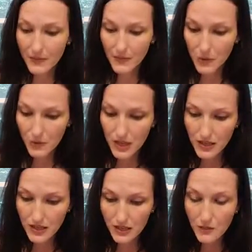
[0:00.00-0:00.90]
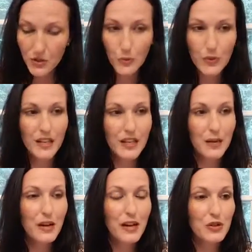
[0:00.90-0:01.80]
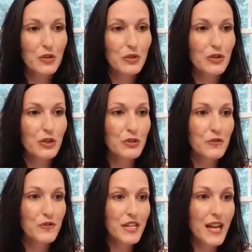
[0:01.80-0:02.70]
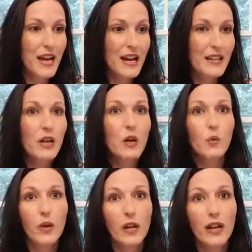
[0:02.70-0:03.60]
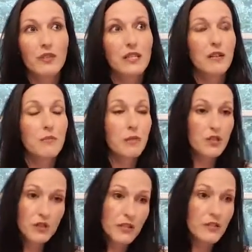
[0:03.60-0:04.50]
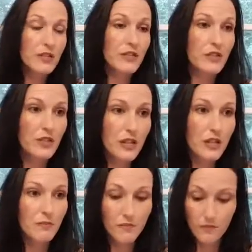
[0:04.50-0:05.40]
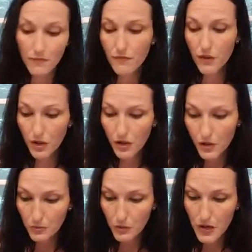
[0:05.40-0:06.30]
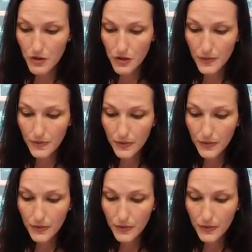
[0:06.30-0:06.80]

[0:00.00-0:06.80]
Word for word: He was testing them. So when they came back and told Joseph's dad, "We have to take Benjamin, or he's going to keep our other brother."